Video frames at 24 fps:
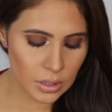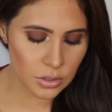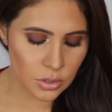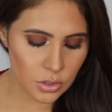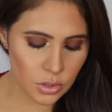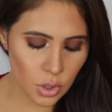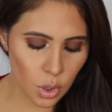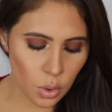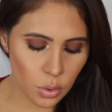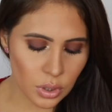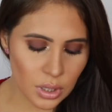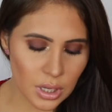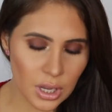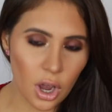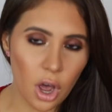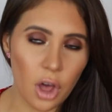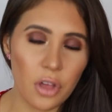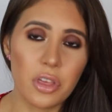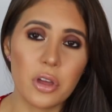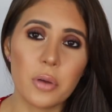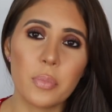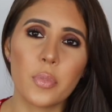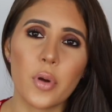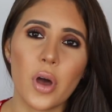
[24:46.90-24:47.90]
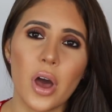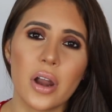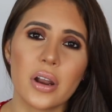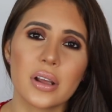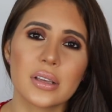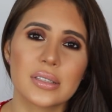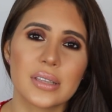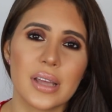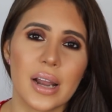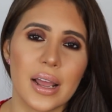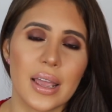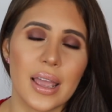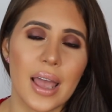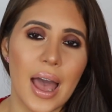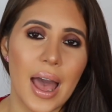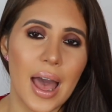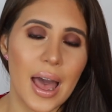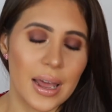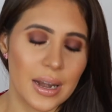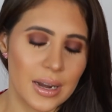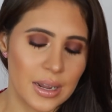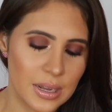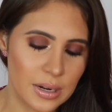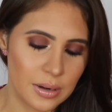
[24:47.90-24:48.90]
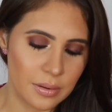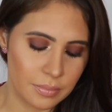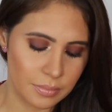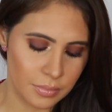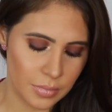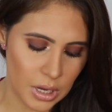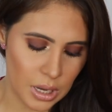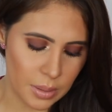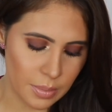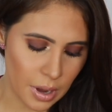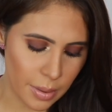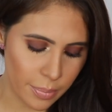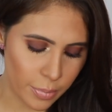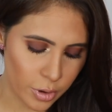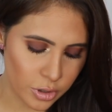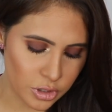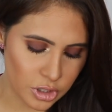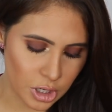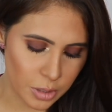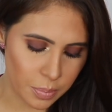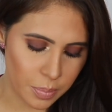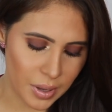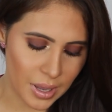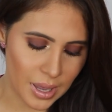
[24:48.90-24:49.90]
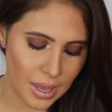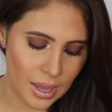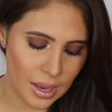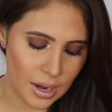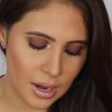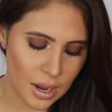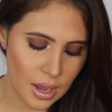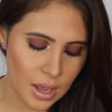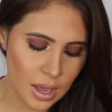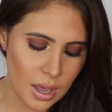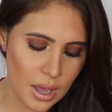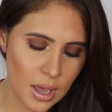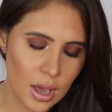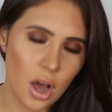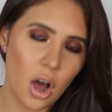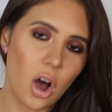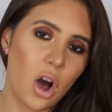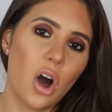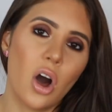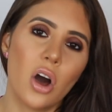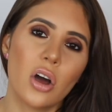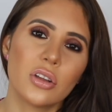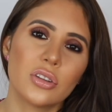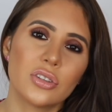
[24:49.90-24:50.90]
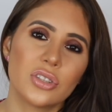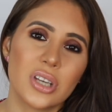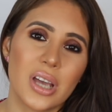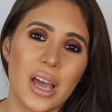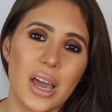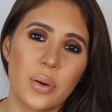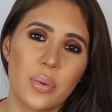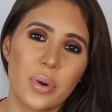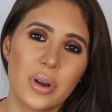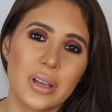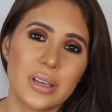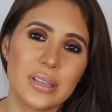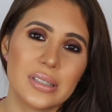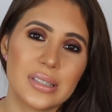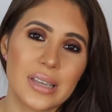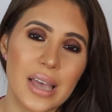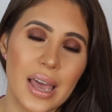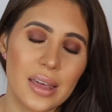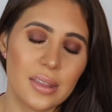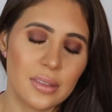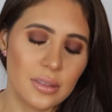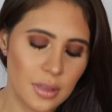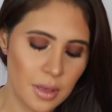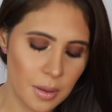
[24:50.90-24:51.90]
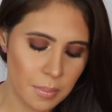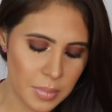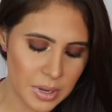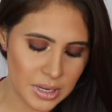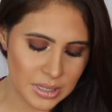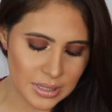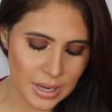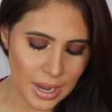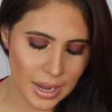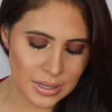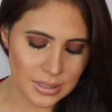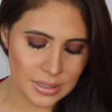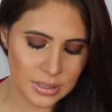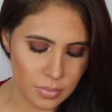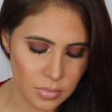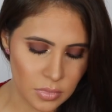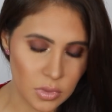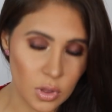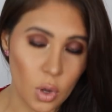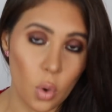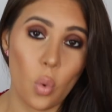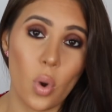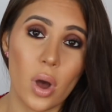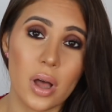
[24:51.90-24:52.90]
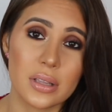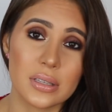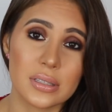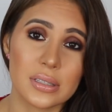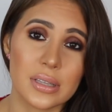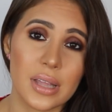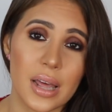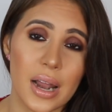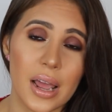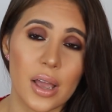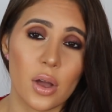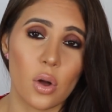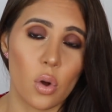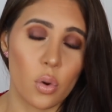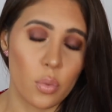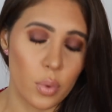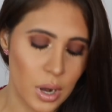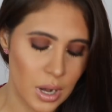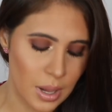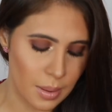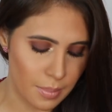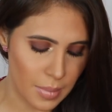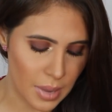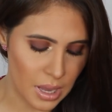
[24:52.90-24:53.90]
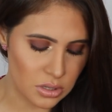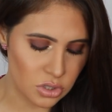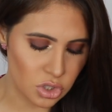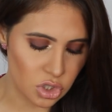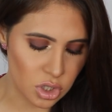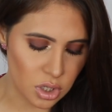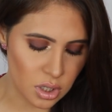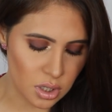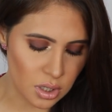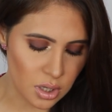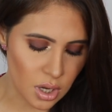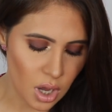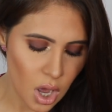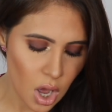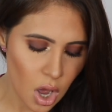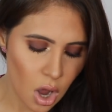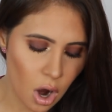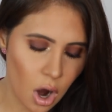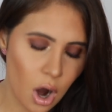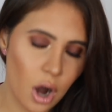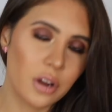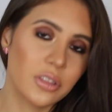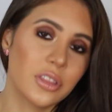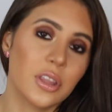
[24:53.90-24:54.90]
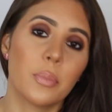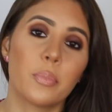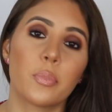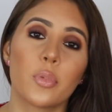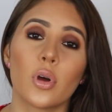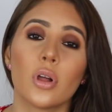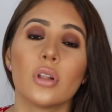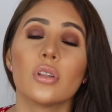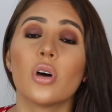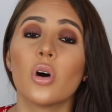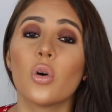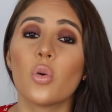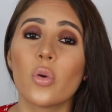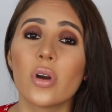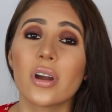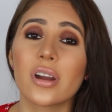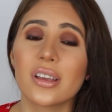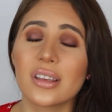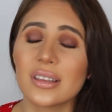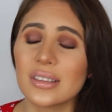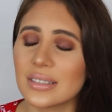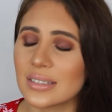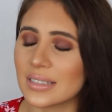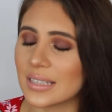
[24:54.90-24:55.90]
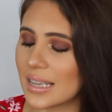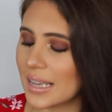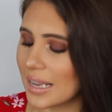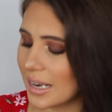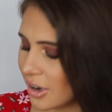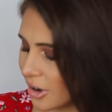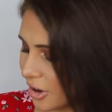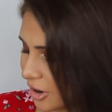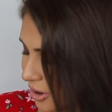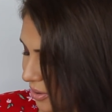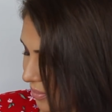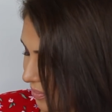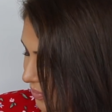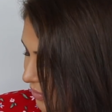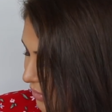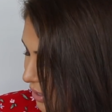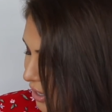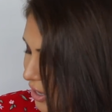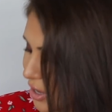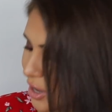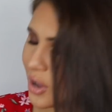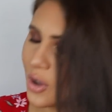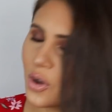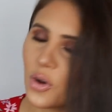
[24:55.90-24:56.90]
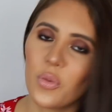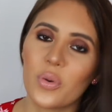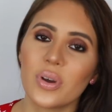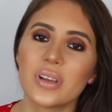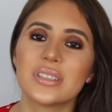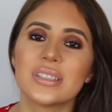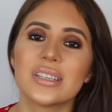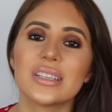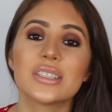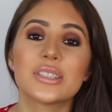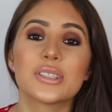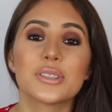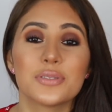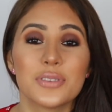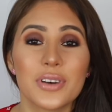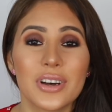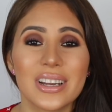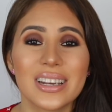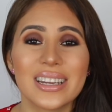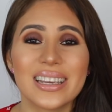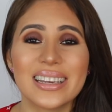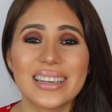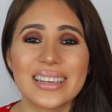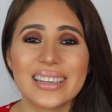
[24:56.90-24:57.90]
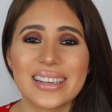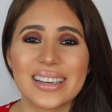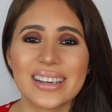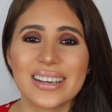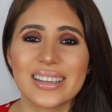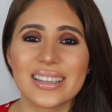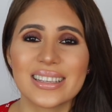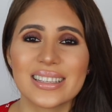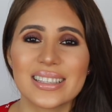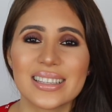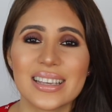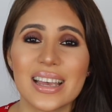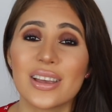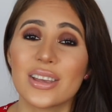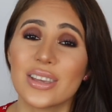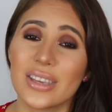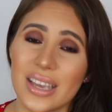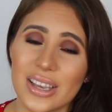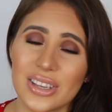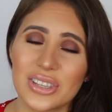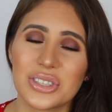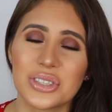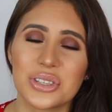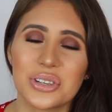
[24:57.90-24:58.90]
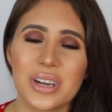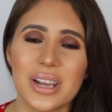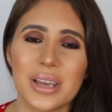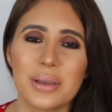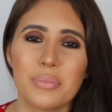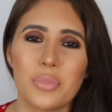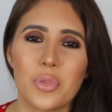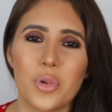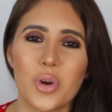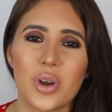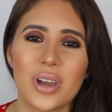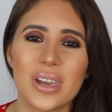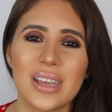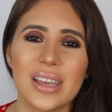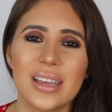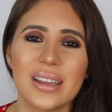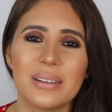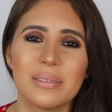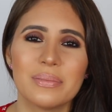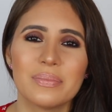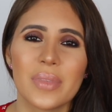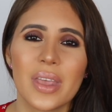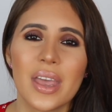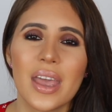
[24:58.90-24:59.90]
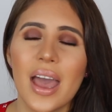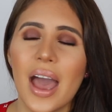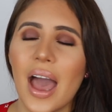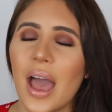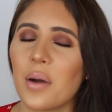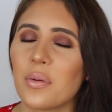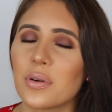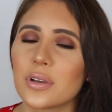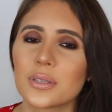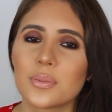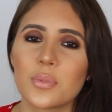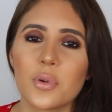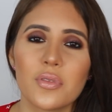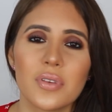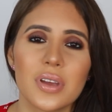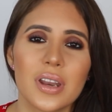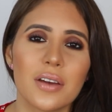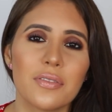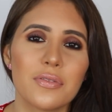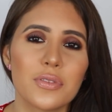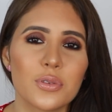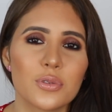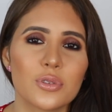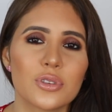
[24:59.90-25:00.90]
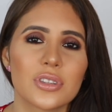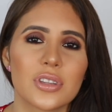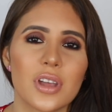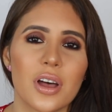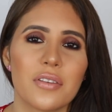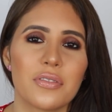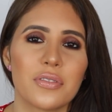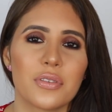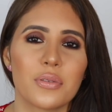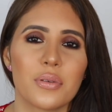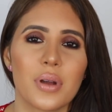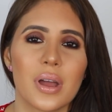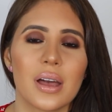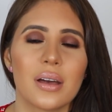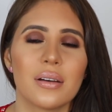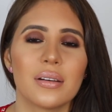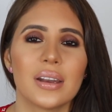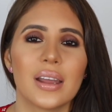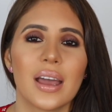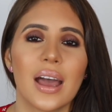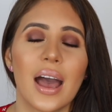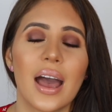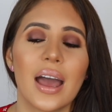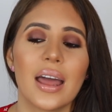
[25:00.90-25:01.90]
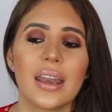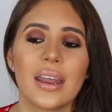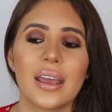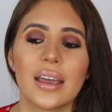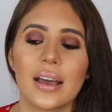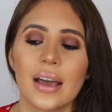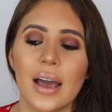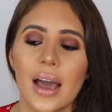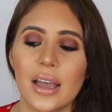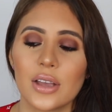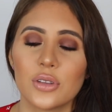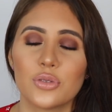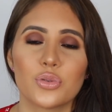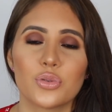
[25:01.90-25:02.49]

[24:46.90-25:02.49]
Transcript: So the other products that I added in my project pan on January 10th, besides the ones that I already mentioned, are the Prolong Wear Concealer, which is funny because yesterday morning I was moving a few stuff around and I